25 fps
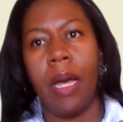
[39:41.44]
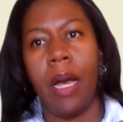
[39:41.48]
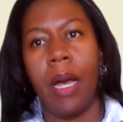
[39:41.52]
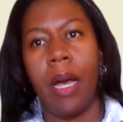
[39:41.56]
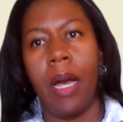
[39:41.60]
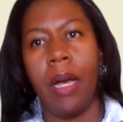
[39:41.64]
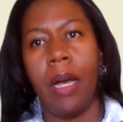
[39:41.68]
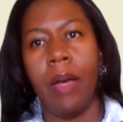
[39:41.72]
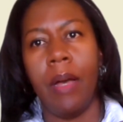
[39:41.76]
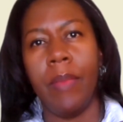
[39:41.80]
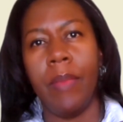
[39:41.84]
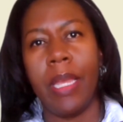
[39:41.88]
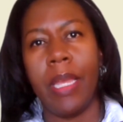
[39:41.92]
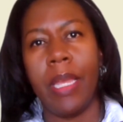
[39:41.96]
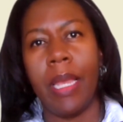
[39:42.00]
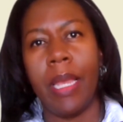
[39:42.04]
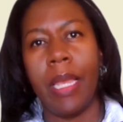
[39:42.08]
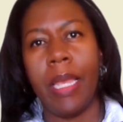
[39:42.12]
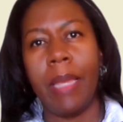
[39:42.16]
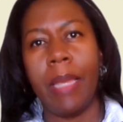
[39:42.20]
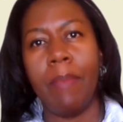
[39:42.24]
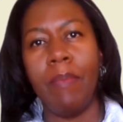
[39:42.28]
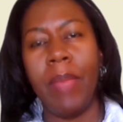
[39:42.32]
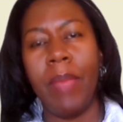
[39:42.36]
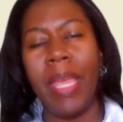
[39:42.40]

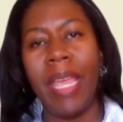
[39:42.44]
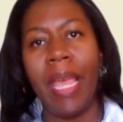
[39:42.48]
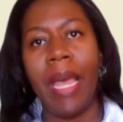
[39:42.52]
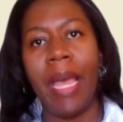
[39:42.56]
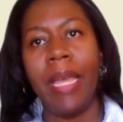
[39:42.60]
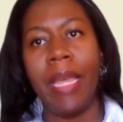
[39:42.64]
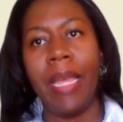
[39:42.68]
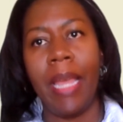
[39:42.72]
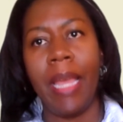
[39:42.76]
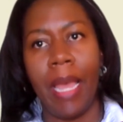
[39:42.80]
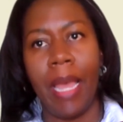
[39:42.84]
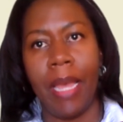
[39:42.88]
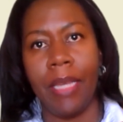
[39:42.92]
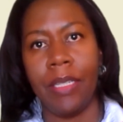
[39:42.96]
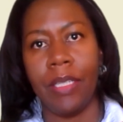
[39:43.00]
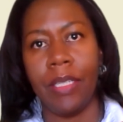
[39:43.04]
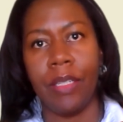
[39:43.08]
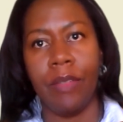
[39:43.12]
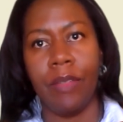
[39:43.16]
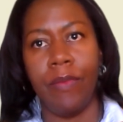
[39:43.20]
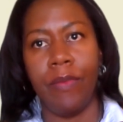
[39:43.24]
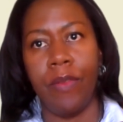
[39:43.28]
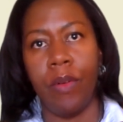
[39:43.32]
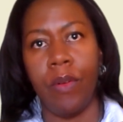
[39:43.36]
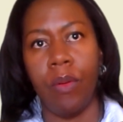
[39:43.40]
May I
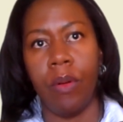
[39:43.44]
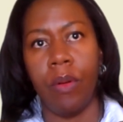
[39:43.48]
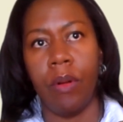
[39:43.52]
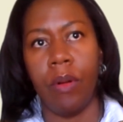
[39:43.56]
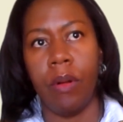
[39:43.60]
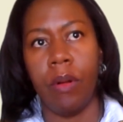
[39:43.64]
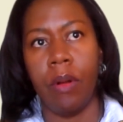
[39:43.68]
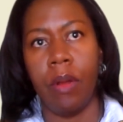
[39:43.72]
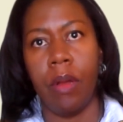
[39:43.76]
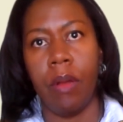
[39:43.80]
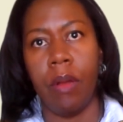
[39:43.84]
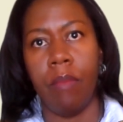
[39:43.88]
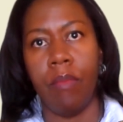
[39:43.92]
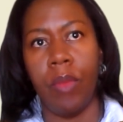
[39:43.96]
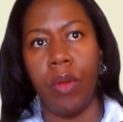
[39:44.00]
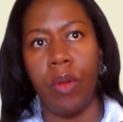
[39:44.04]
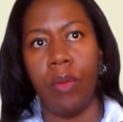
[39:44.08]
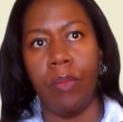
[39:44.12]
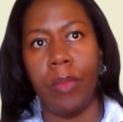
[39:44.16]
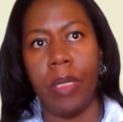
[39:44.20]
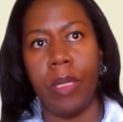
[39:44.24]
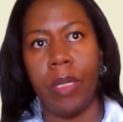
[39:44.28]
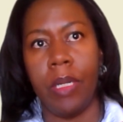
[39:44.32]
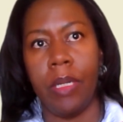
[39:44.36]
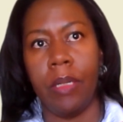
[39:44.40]
ask for a
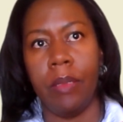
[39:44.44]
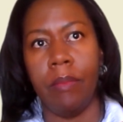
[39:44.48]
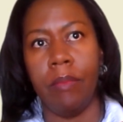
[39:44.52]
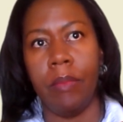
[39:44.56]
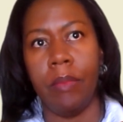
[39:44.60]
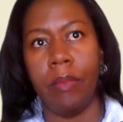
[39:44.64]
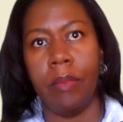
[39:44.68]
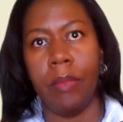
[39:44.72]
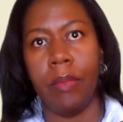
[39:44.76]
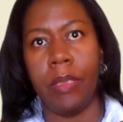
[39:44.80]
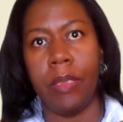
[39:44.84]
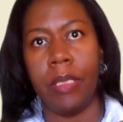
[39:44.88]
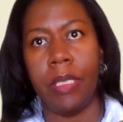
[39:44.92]
moment,